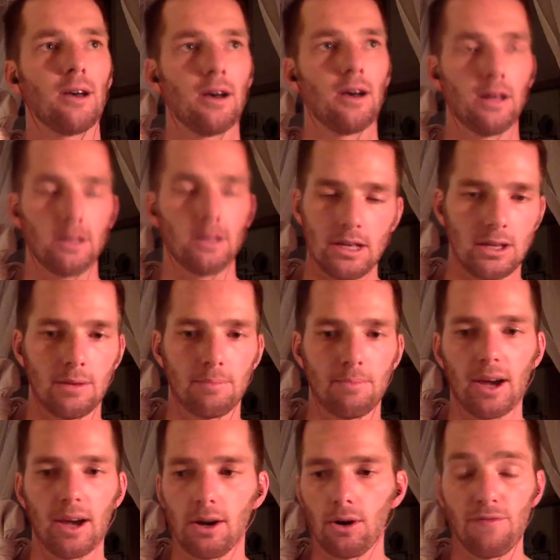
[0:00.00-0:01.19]
elite
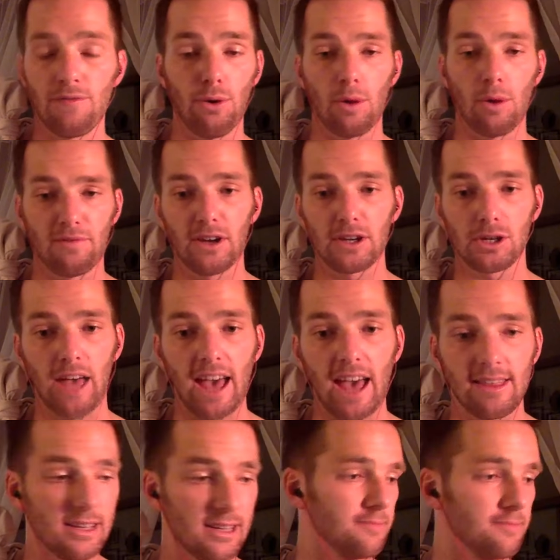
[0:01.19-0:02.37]
competitor, if you are a professional
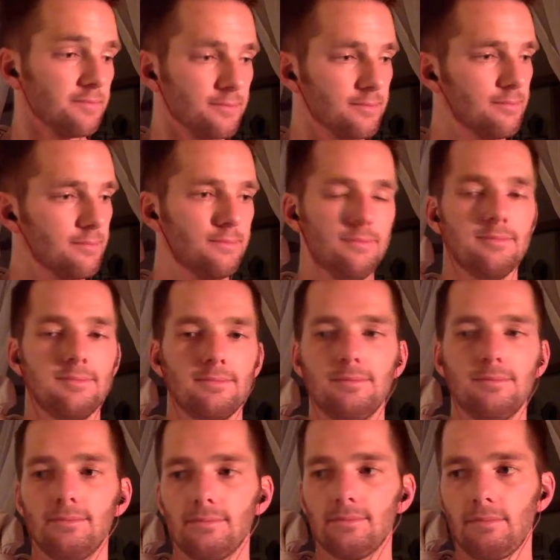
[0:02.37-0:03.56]
athlete,
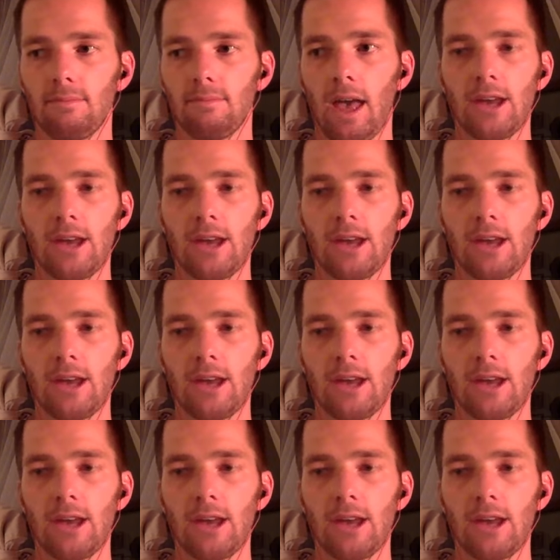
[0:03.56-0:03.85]
and